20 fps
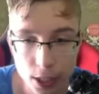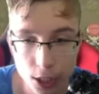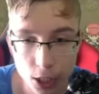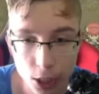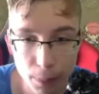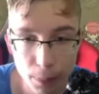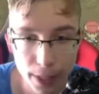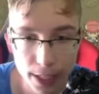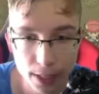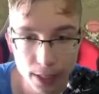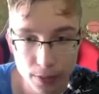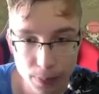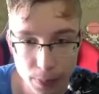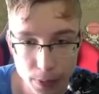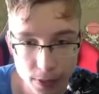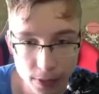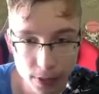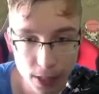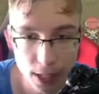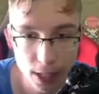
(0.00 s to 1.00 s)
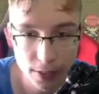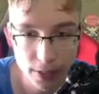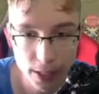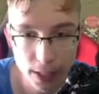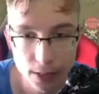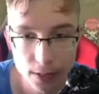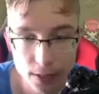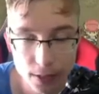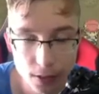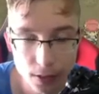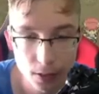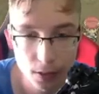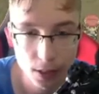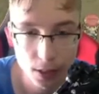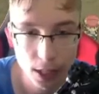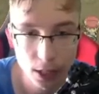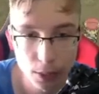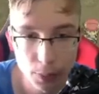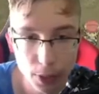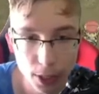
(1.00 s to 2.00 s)
get a competitive boost out of that, so
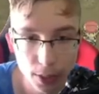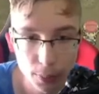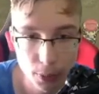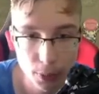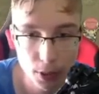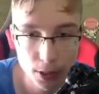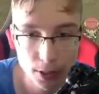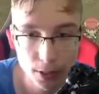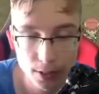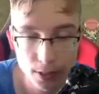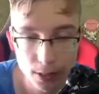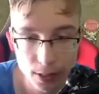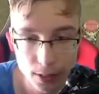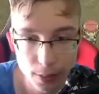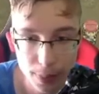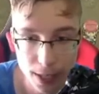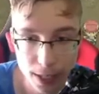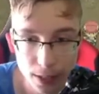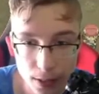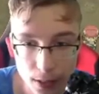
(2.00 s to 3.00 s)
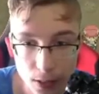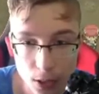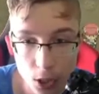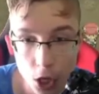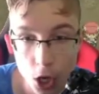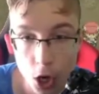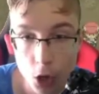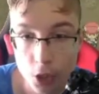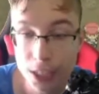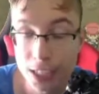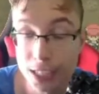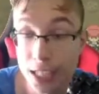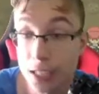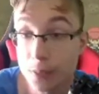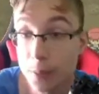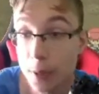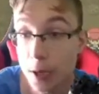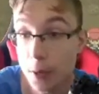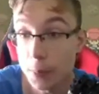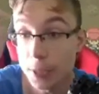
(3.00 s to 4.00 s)
an opponent probably doesn't expect it. Oh yeah,
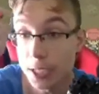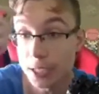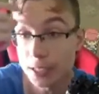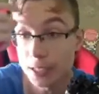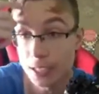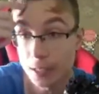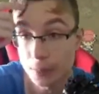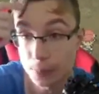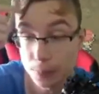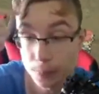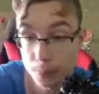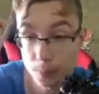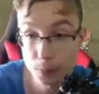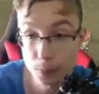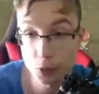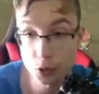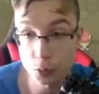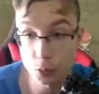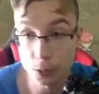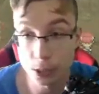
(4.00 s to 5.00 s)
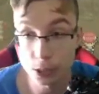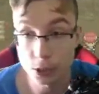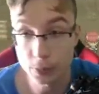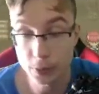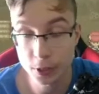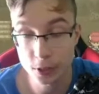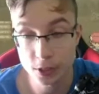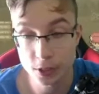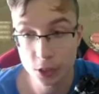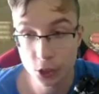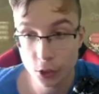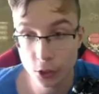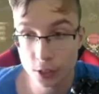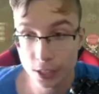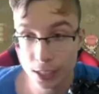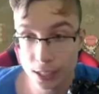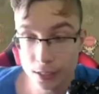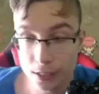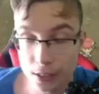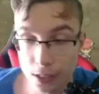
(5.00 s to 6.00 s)
that's why opponent didn't switch, because he
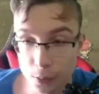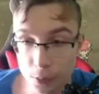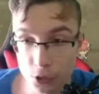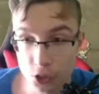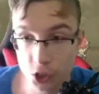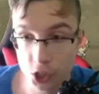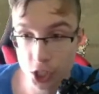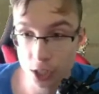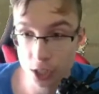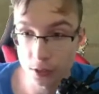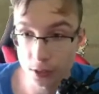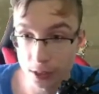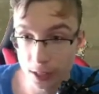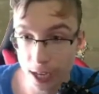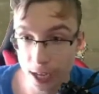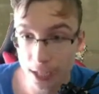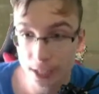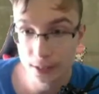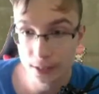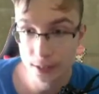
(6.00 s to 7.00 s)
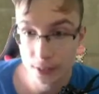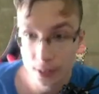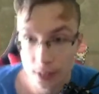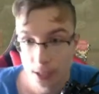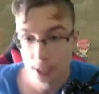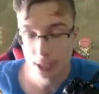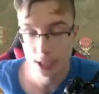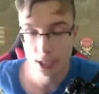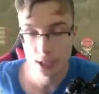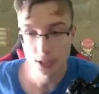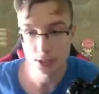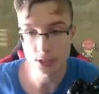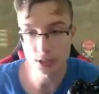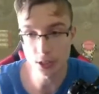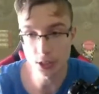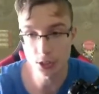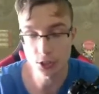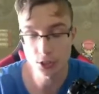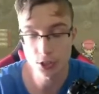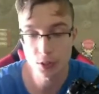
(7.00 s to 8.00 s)
thought he was shadow tagged, so
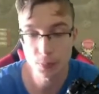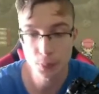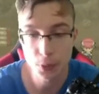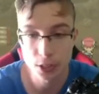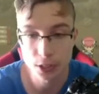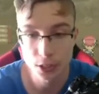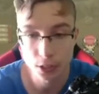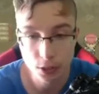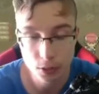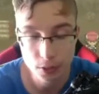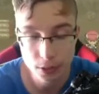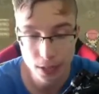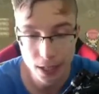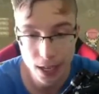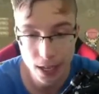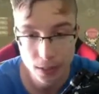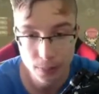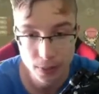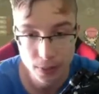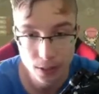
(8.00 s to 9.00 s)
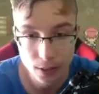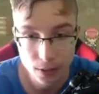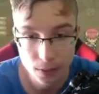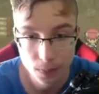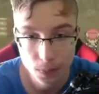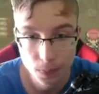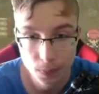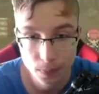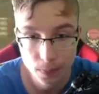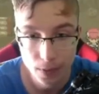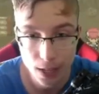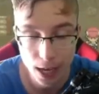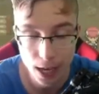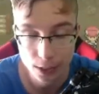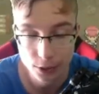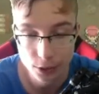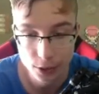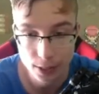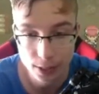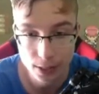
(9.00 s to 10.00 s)
there is no point in doing that, but
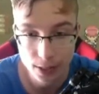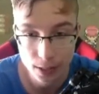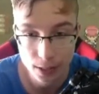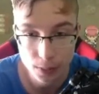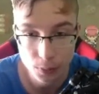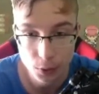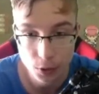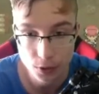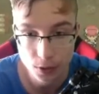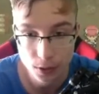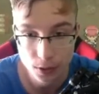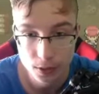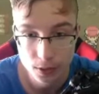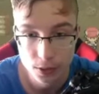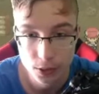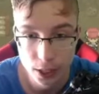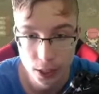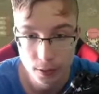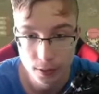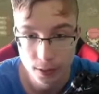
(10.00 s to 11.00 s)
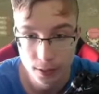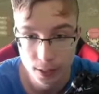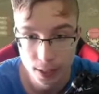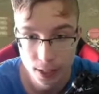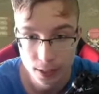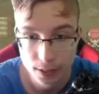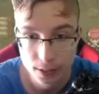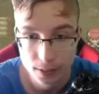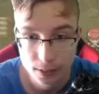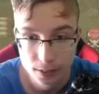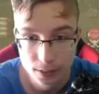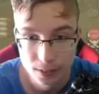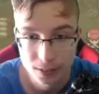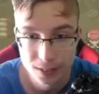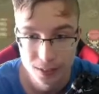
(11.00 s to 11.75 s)
actually he wasn't shadow tagged.